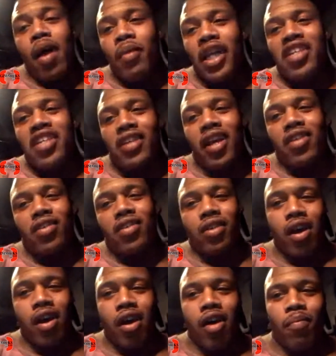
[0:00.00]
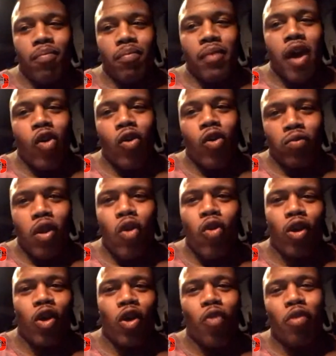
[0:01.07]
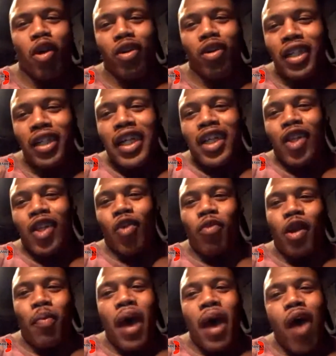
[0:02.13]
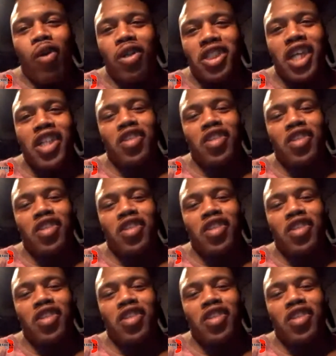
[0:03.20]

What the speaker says: Yeah, I'm an E6. I hold a little bit of power.